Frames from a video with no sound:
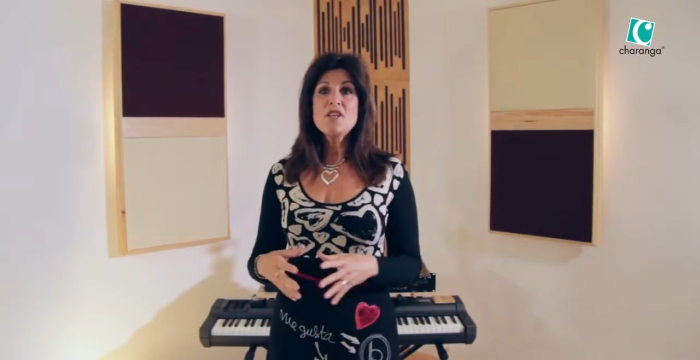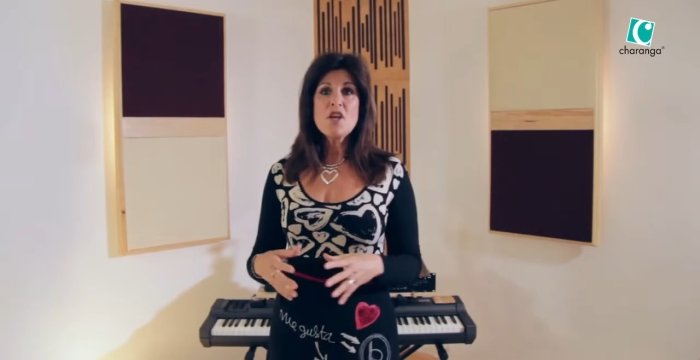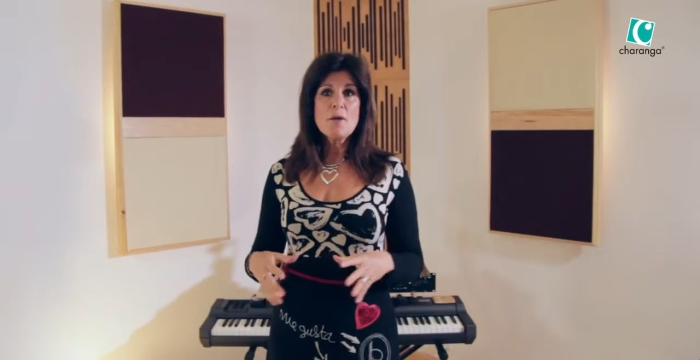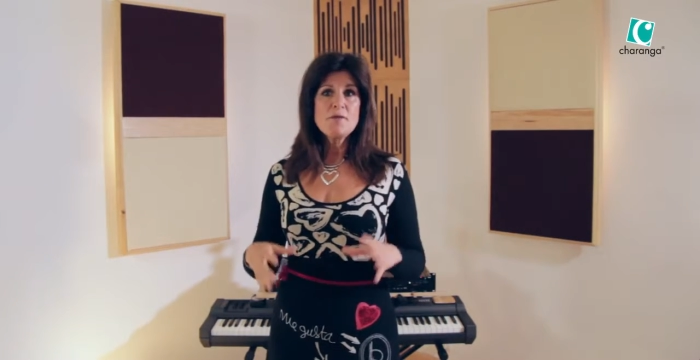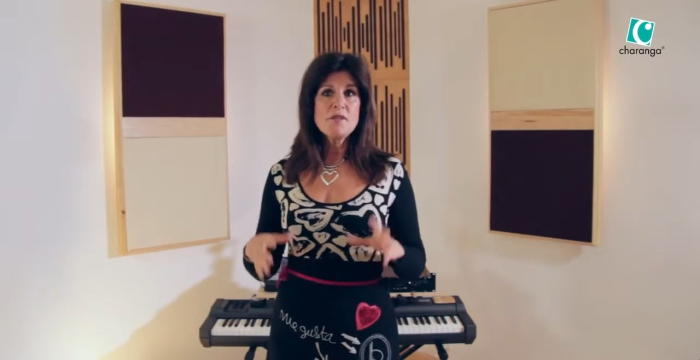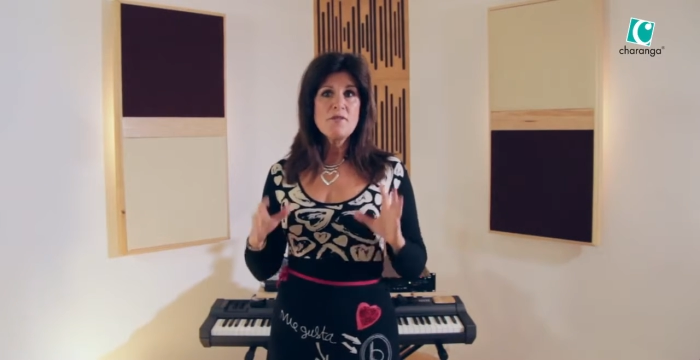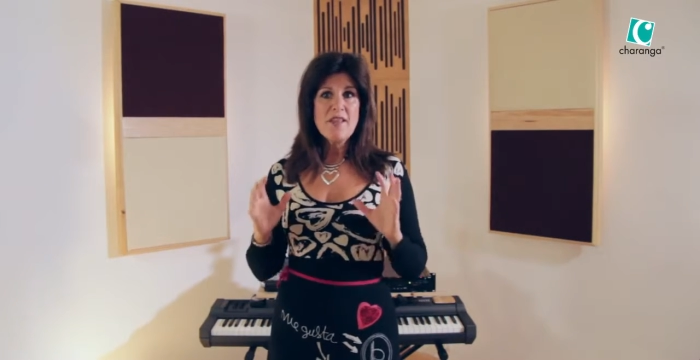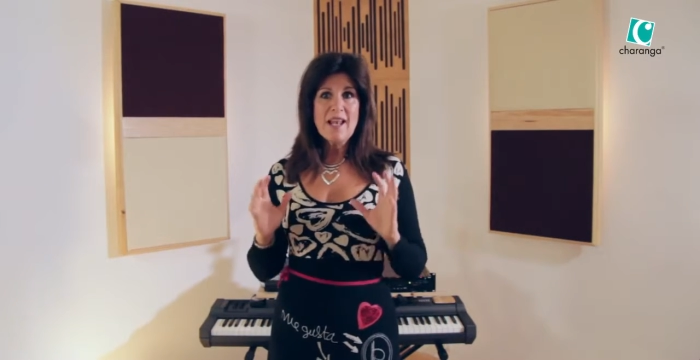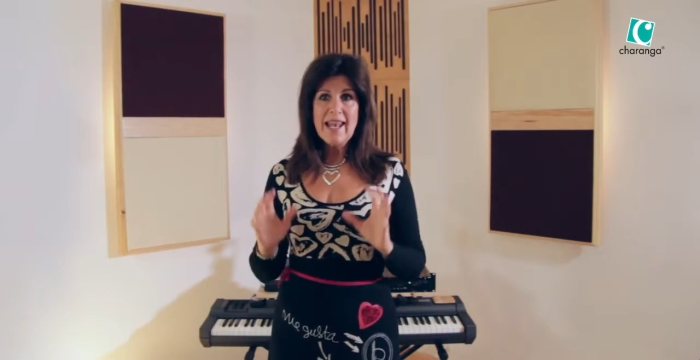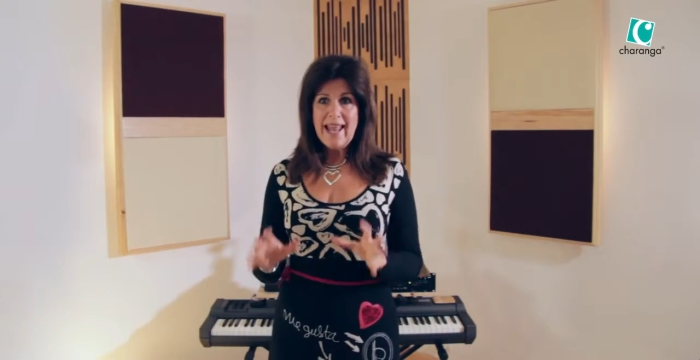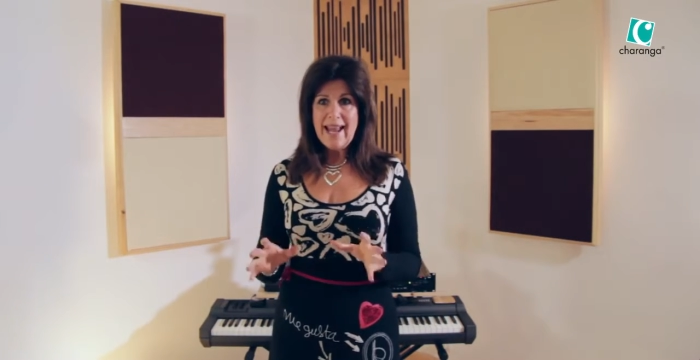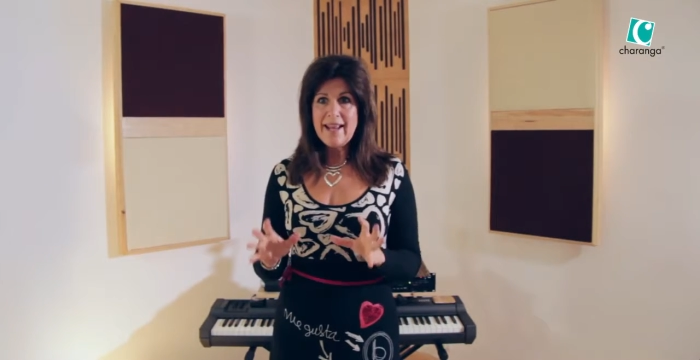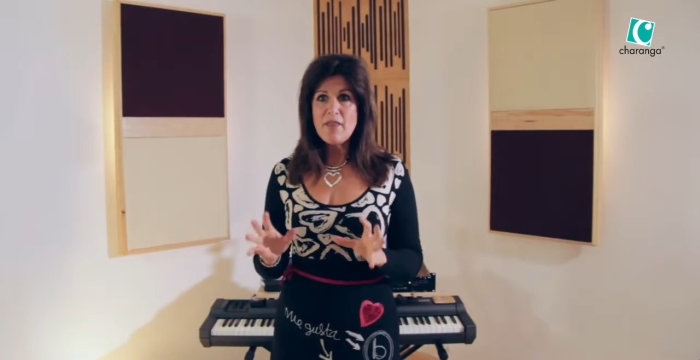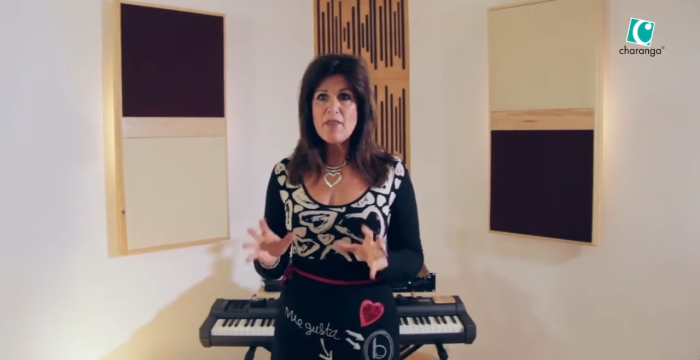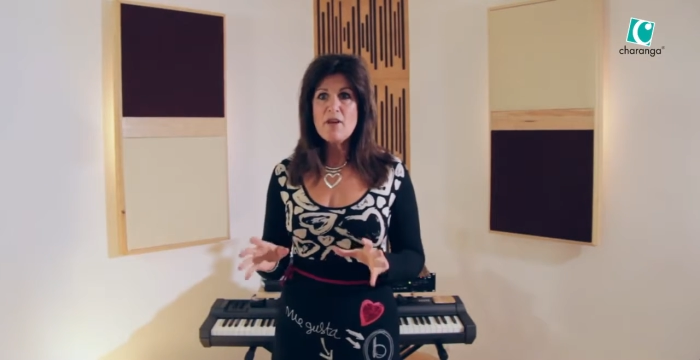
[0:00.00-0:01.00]
terms of the
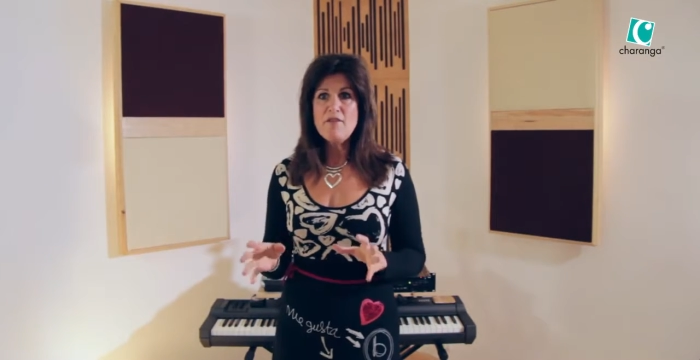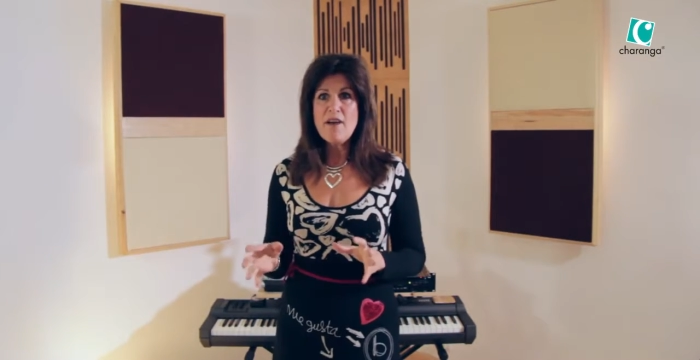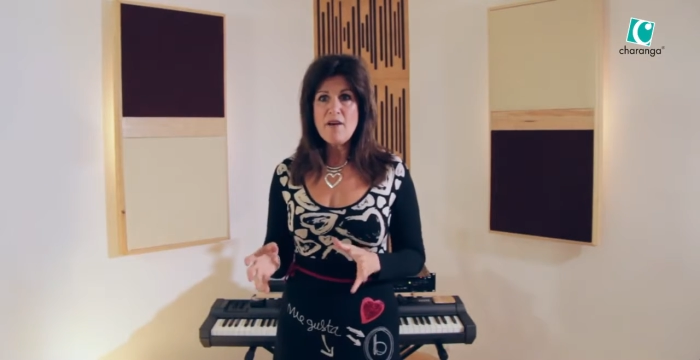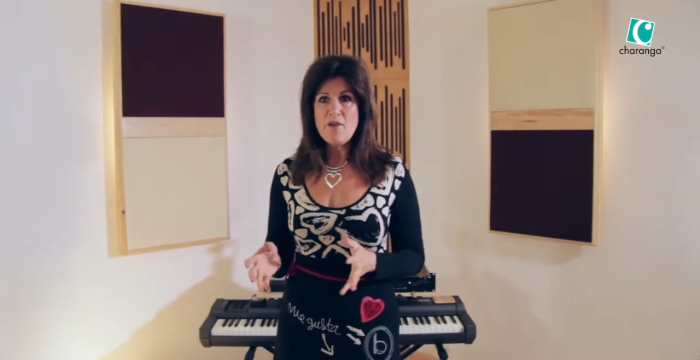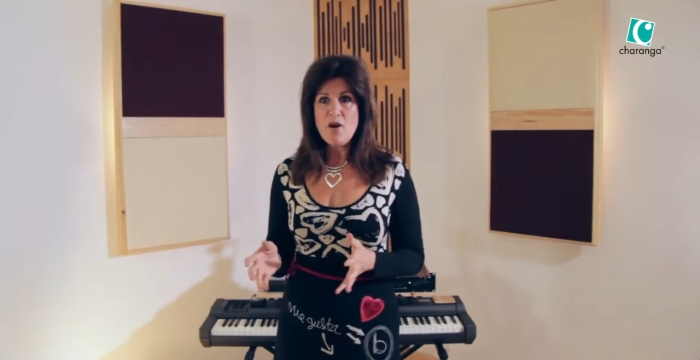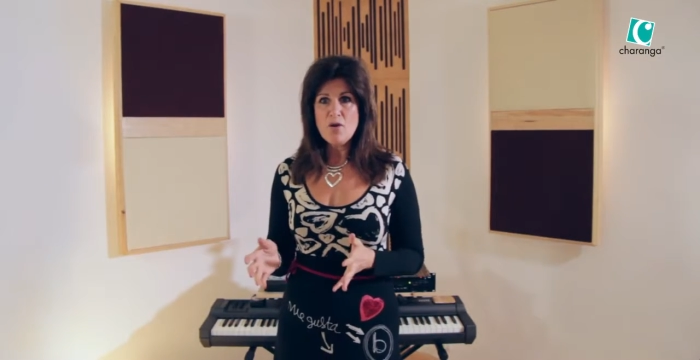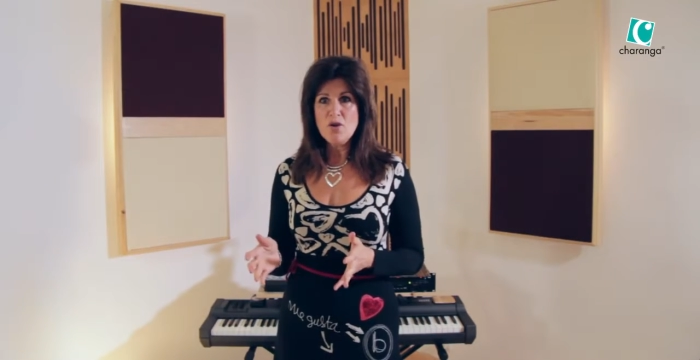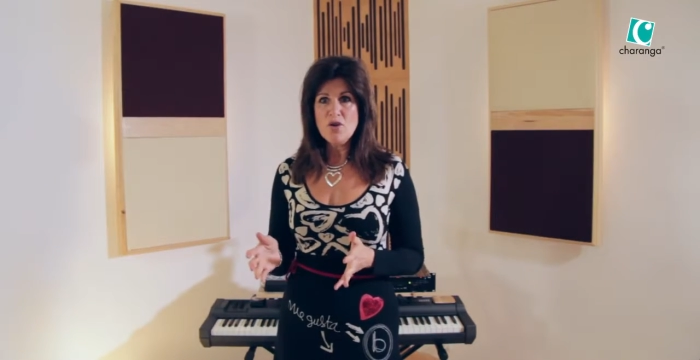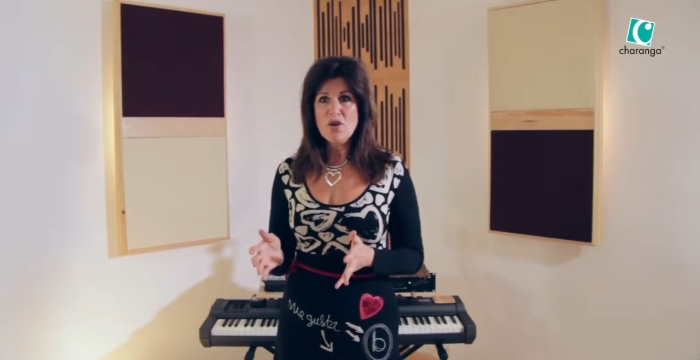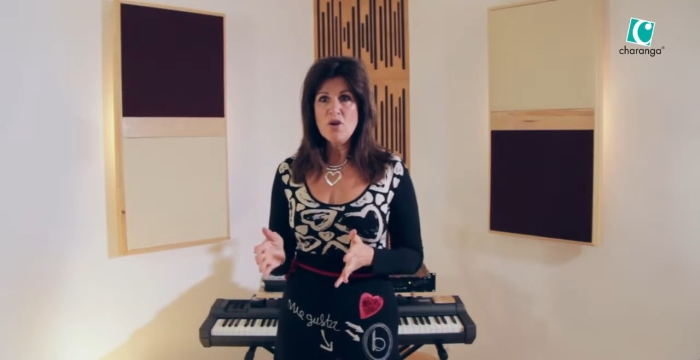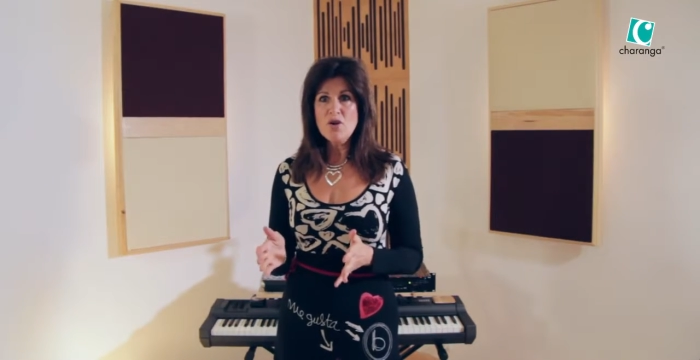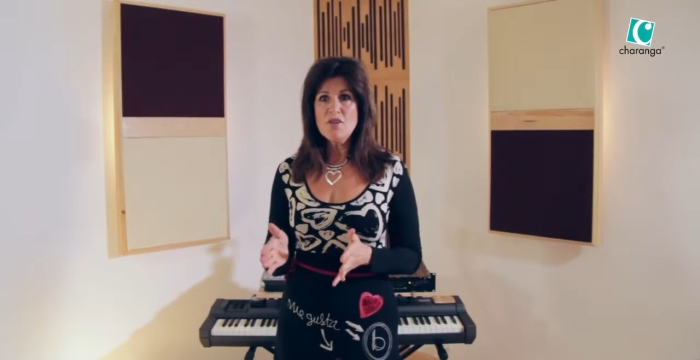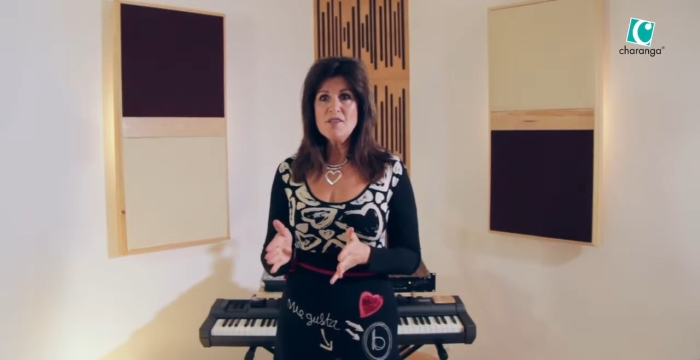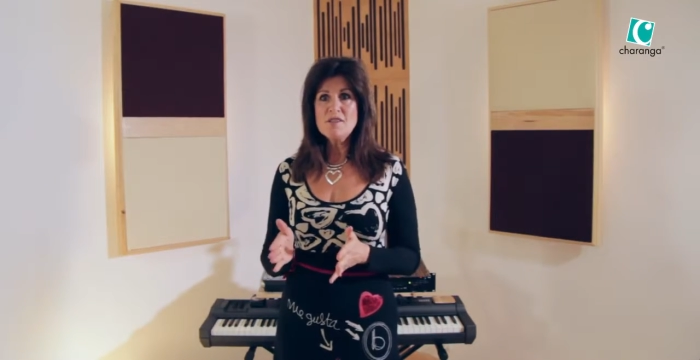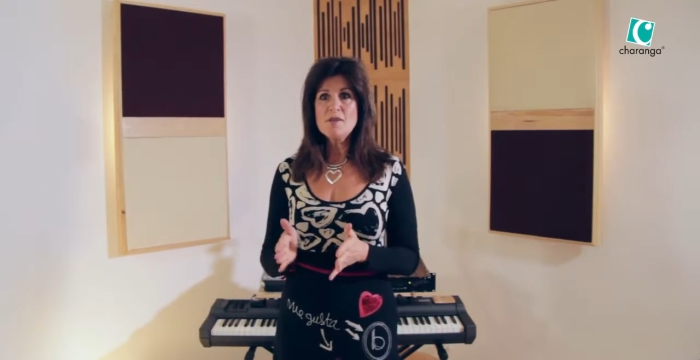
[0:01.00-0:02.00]
length of our vocal
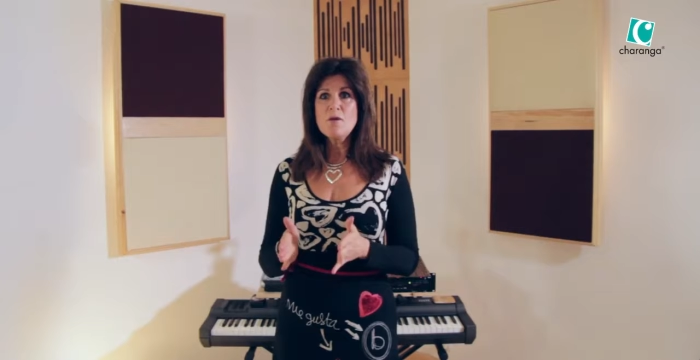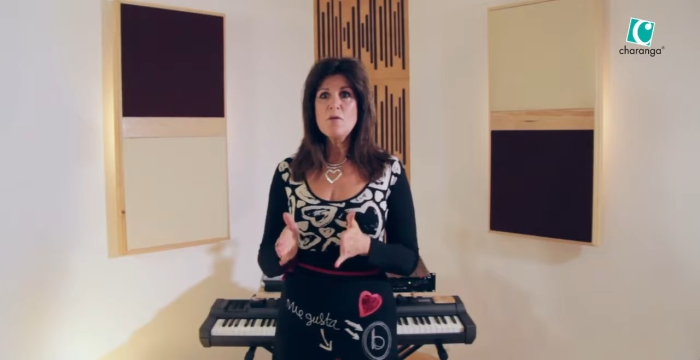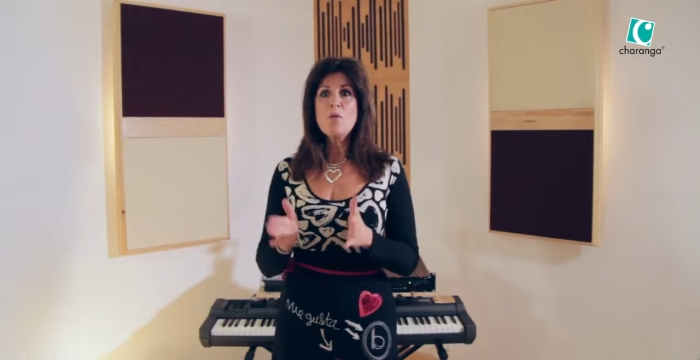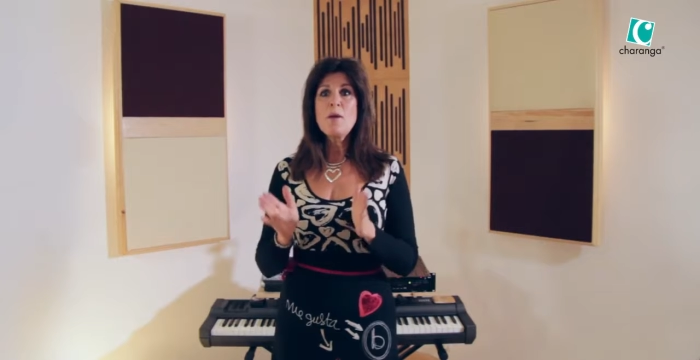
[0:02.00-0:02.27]
cords,